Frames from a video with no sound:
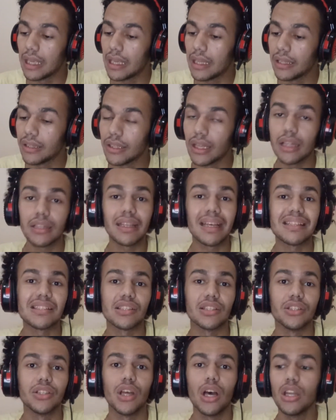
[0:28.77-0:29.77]
Not as
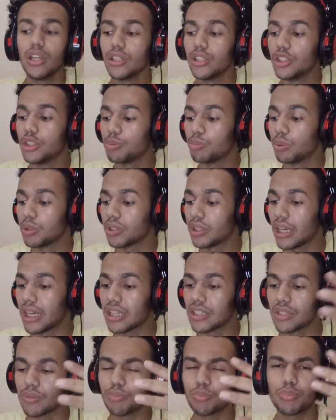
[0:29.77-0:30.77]
a knowledge, but
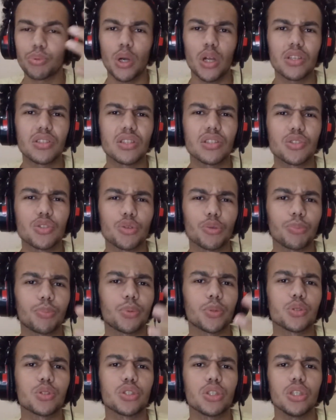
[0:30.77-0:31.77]
as a process or
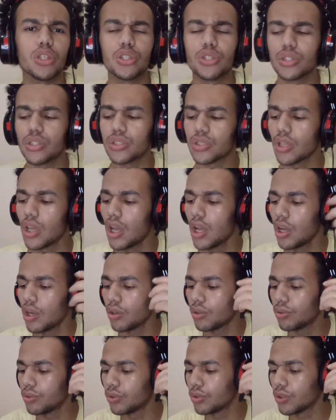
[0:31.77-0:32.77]
procedures
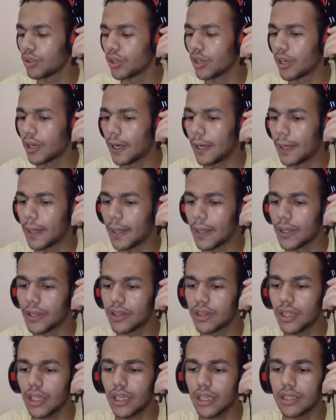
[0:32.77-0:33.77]
or
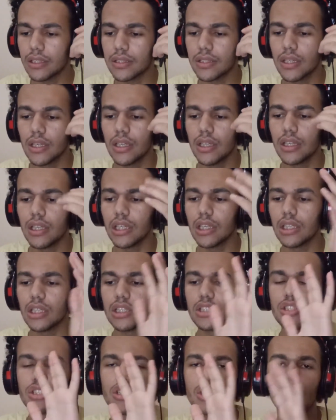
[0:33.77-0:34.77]
things you
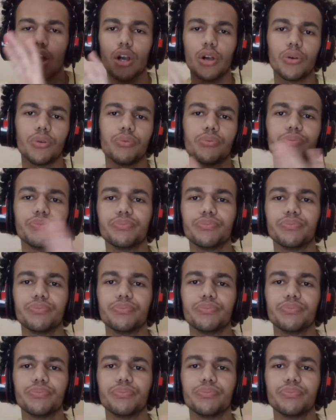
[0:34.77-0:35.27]
need to know.